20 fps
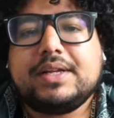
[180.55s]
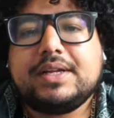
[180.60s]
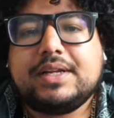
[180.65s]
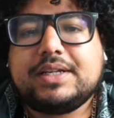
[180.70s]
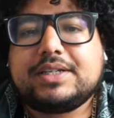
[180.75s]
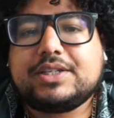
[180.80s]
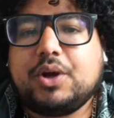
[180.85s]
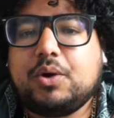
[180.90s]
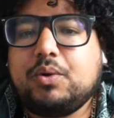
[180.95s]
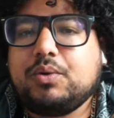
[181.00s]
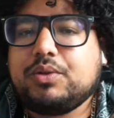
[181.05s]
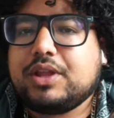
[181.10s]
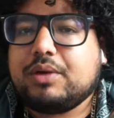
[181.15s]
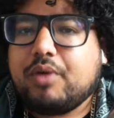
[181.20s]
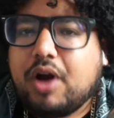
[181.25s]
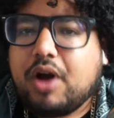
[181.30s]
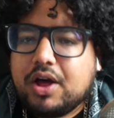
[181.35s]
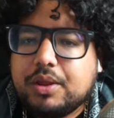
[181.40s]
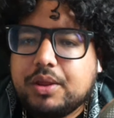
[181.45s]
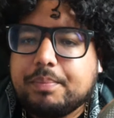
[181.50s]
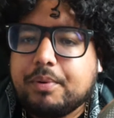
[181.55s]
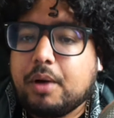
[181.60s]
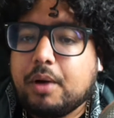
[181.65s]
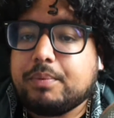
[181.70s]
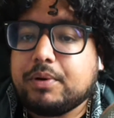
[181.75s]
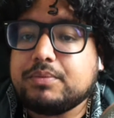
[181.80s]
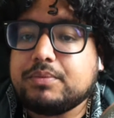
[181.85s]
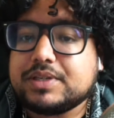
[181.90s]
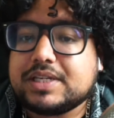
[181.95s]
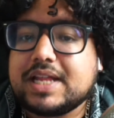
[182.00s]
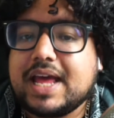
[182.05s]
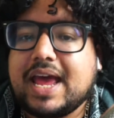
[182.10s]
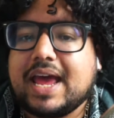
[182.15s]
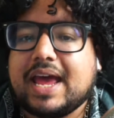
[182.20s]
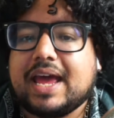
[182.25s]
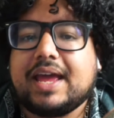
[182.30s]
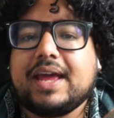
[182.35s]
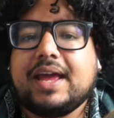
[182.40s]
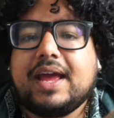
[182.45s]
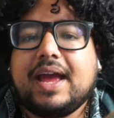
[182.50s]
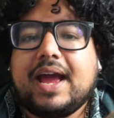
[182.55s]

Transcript: So there the problems there.